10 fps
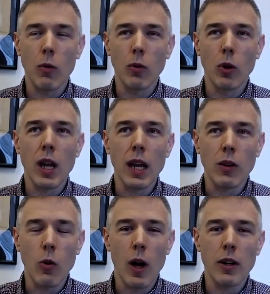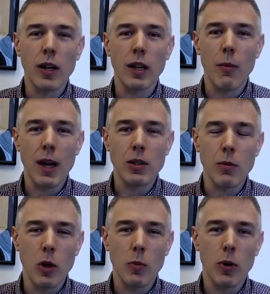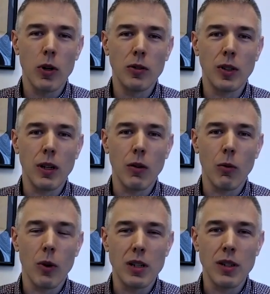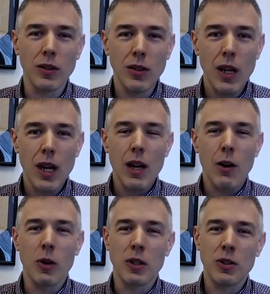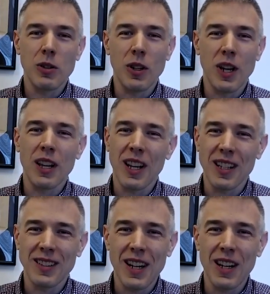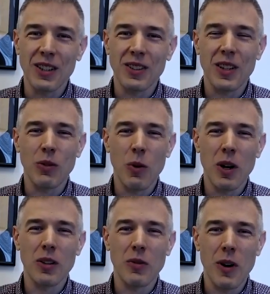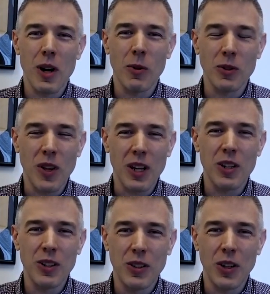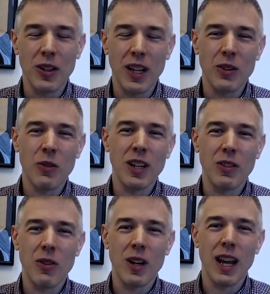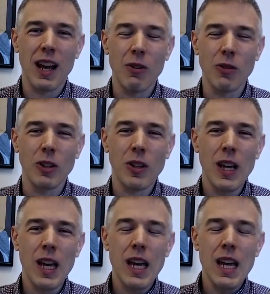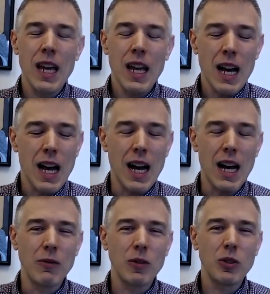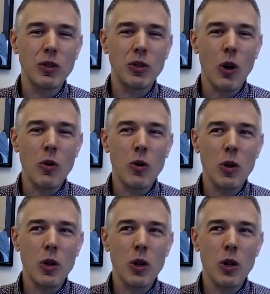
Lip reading: looking at the weather in the major milk producing regions. which again, like I said, is one of those variables that could turn that 2020 outlook. So